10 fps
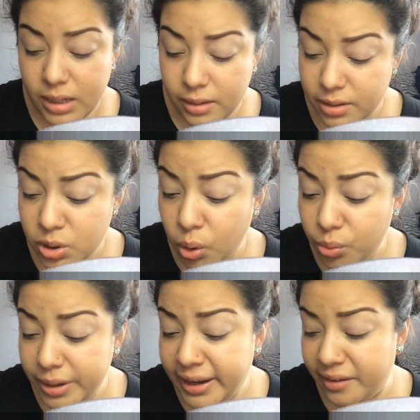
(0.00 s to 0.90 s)
This
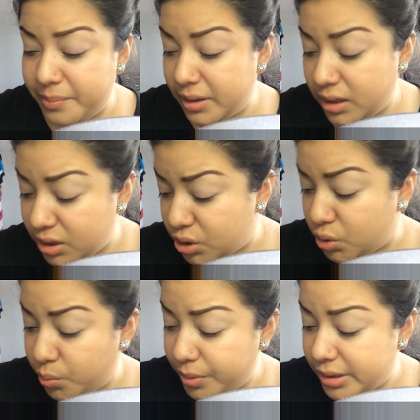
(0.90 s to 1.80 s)
whole week I've been like
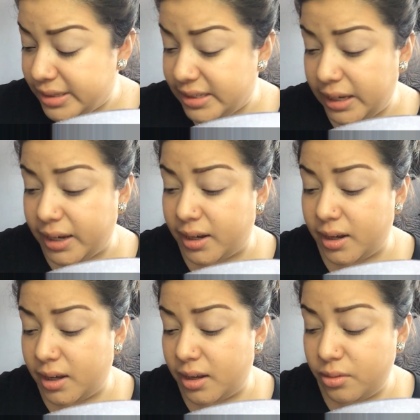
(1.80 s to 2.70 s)
super
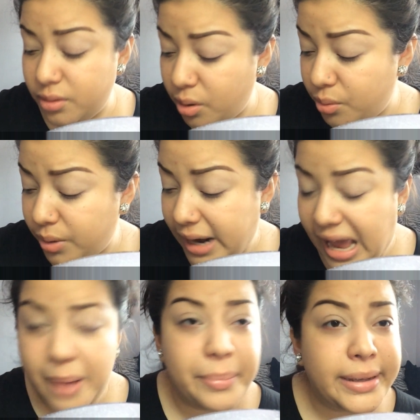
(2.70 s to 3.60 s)
sick. I don't know what
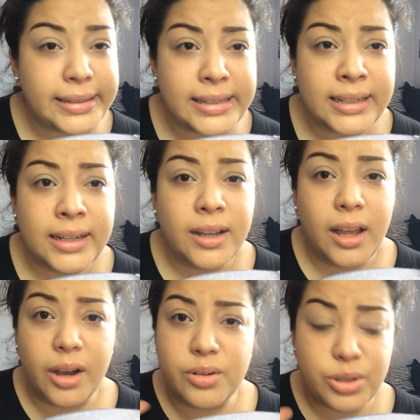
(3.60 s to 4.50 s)
happened.
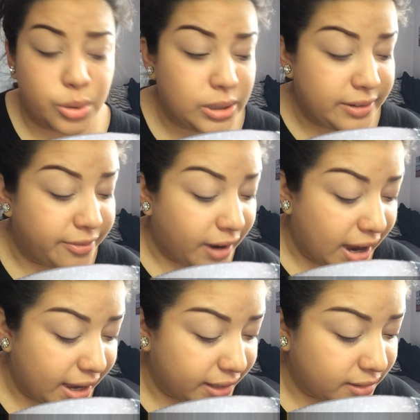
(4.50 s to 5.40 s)
I was totally
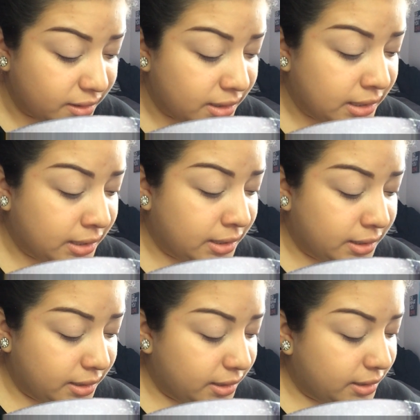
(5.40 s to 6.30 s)
fine.
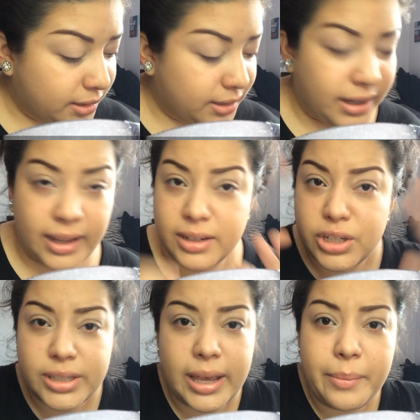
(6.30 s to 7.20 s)
And it
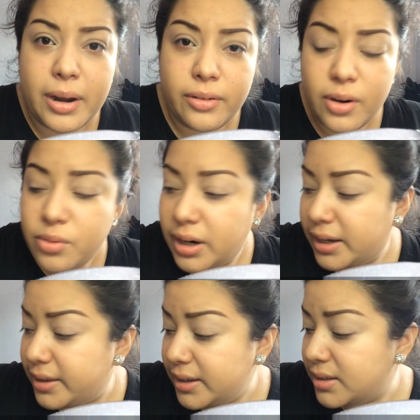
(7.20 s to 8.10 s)
just came out of nowhere.
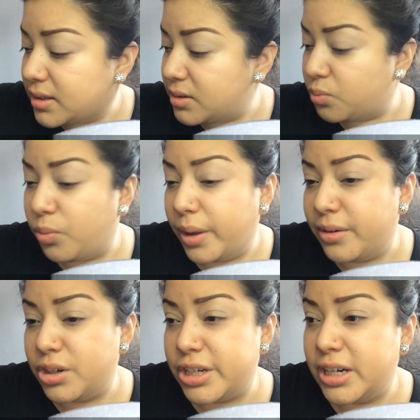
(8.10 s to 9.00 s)
I think it's this
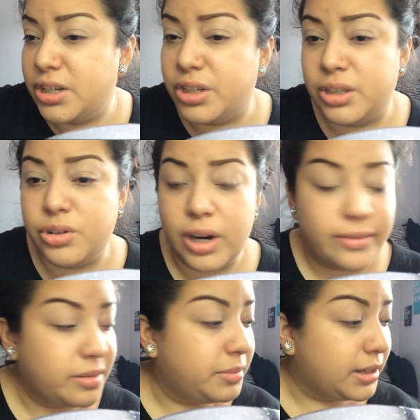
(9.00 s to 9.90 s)
weather change that's
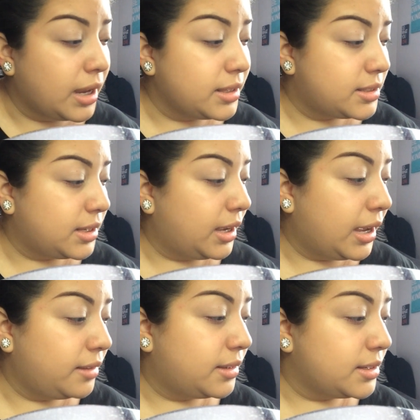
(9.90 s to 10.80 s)
driving me nuts. I
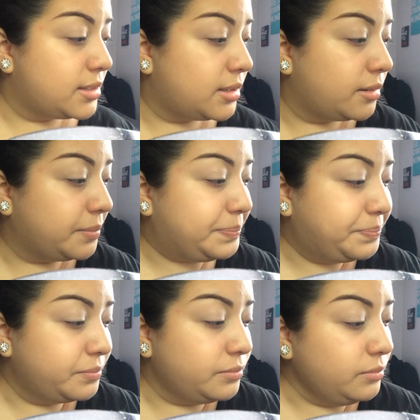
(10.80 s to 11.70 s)
hate this.
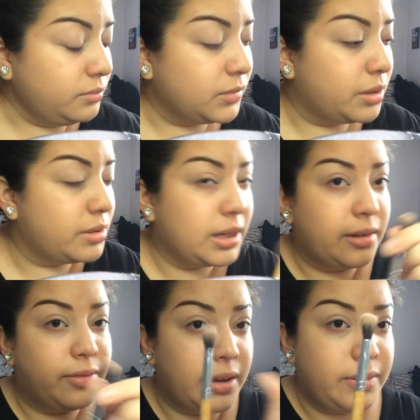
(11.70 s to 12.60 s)
I'm going to take
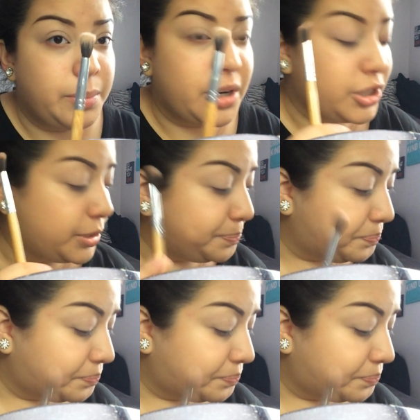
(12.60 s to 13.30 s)
a fluffy brush.